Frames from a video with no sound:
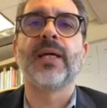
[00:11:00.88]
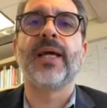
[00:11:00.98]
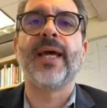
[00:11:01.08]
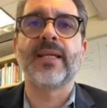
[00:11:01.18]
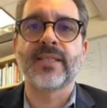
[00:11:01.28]

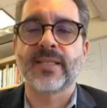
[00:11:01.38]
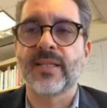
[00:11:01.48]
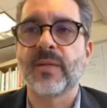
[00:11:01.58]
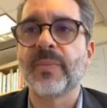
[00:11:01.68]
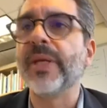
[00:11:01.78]

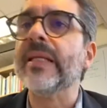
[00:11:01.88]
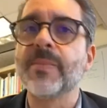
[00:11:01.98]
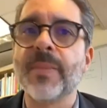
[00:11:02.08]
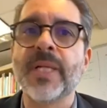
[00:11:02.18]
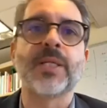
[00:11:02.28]

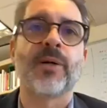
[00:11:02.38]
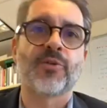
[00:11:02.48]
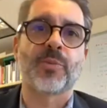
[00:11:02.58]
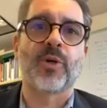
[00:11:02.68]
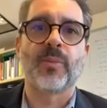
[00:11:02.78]
exacerbates mental
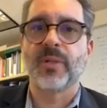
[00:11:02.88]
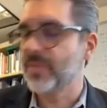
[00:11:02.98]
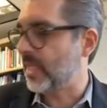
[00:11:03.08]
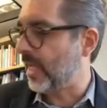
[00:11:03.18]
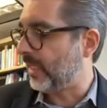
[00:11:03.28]
health
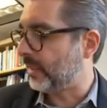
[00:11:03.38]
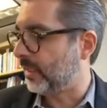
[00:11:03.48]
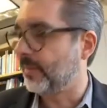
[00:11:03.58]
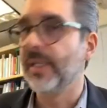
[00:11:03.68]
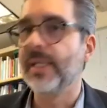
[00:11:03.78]
problems at
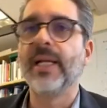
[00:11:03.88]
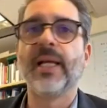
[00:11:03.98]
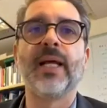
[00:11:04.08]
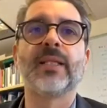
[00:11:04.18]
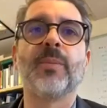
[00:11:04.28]
the
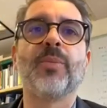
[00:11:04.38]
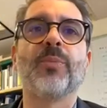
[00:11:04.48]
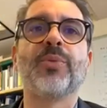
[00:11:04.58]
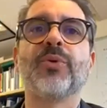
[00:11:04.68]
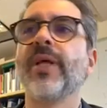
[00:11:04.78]
at the
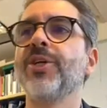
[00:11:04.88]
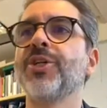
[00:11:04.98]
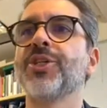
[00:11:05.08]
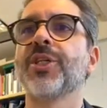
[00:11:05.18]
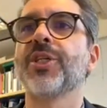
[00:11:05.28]

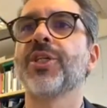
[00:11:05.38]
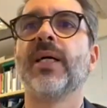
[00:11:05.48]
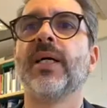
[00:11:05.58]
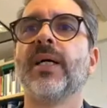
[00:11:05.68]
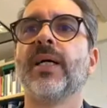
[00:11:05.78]
population uh,
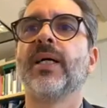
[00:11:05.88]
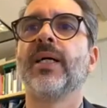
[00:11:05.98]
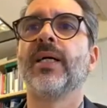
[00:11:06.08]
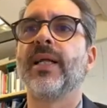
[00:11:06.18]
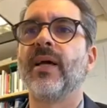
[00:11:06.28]
uh,
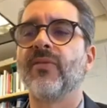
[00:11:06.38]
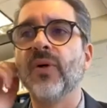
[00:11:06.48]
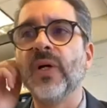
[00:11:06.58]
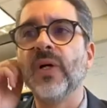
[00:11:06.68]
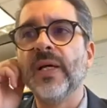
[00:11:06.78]
level.
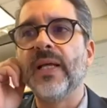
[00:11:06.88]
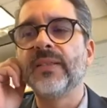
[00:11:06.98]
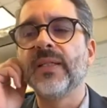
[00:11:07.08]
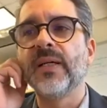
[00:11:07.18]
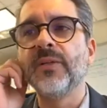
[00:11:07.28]

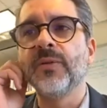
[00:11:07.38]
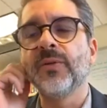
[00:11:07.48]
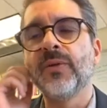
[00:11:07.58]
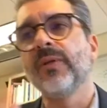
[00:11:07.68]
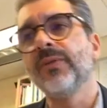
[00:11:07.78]
And uh, you,
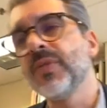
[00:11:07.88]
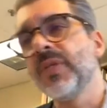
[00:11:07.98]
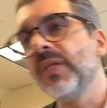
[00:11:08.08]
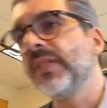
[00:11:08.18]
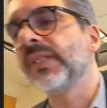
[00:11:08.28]
you
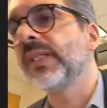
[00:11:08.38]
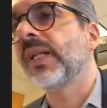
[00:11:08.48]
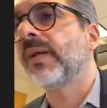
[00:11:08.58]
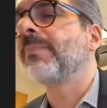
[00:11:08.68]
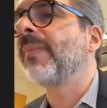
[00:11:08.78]
see that there
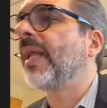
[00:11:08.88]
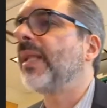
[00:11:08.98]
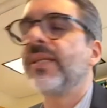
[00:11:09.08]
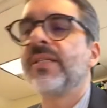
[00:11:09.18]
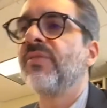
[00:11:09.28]
are
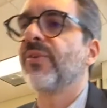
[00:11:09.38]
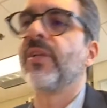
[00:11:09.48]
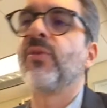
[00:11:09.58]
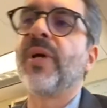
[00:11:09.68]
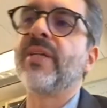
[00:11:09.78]
many
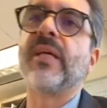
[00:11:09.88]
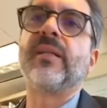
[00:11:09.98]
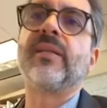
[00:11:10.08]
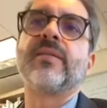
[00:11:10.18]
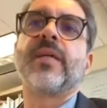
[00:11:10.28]
different ways
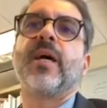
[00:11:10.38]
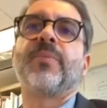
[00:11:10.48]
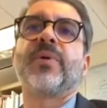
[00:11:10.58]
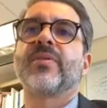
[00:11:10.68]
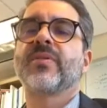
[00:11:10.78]
that this
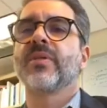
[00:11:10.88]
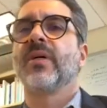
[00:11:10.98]
happens.